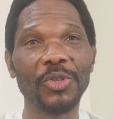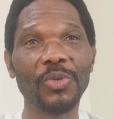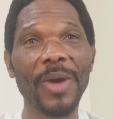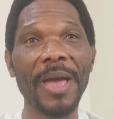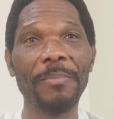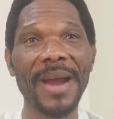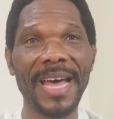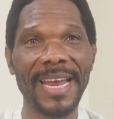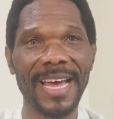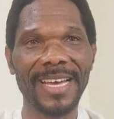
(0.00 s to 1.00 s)
to a
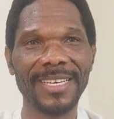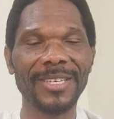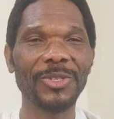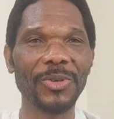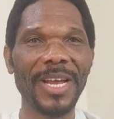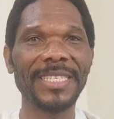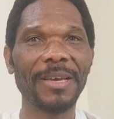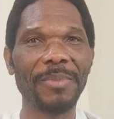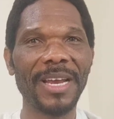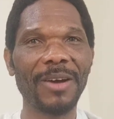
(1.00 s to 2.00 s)
brother so that
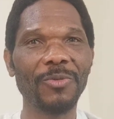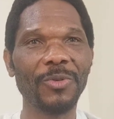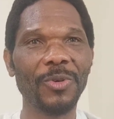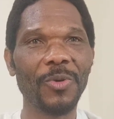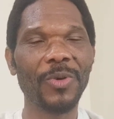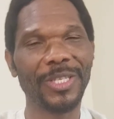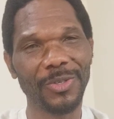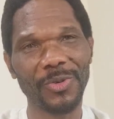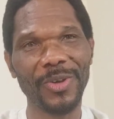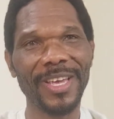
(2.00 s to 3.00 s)
a brother will know what
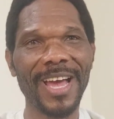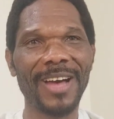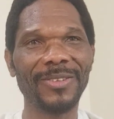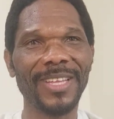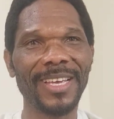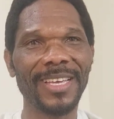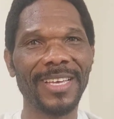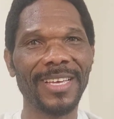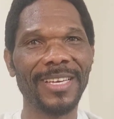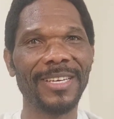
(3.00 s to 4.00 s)
is going out there.
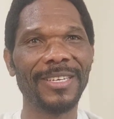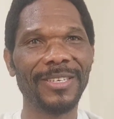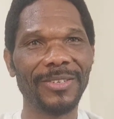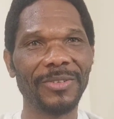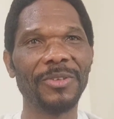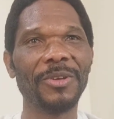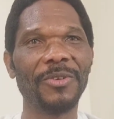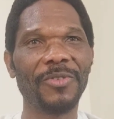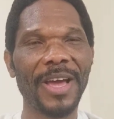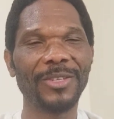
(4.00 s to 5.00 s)

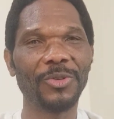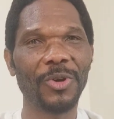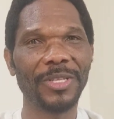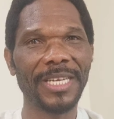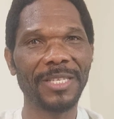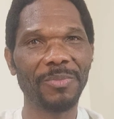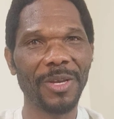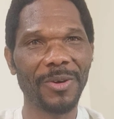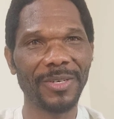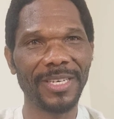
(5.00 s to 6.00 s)
Try to contact
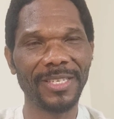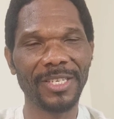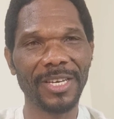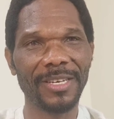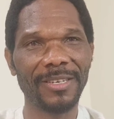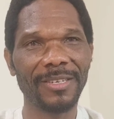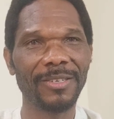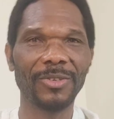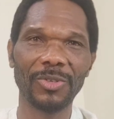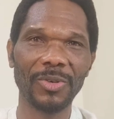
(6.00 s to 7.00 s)
me on this channel
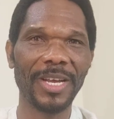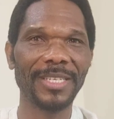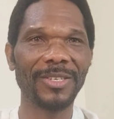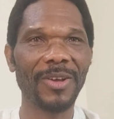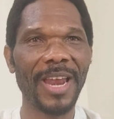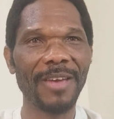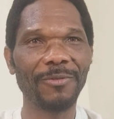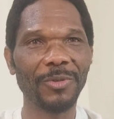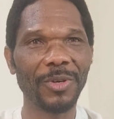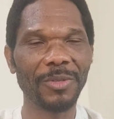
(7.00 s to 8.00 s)
so that your
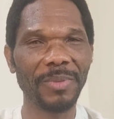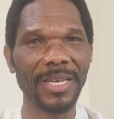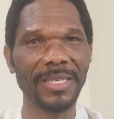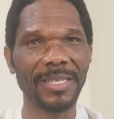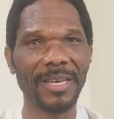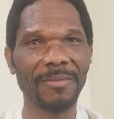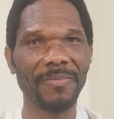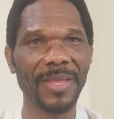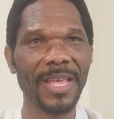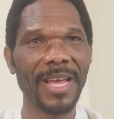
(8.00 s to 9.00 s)
life will not be the same.
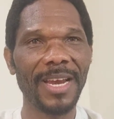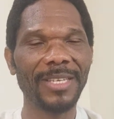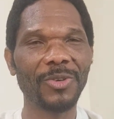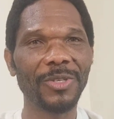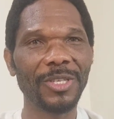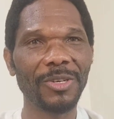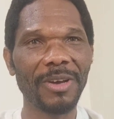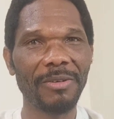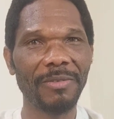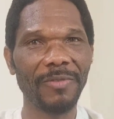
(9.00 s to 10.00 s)
Let's continue
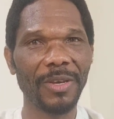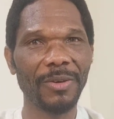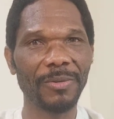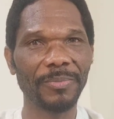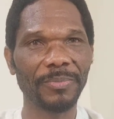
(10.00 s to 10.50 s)
our video.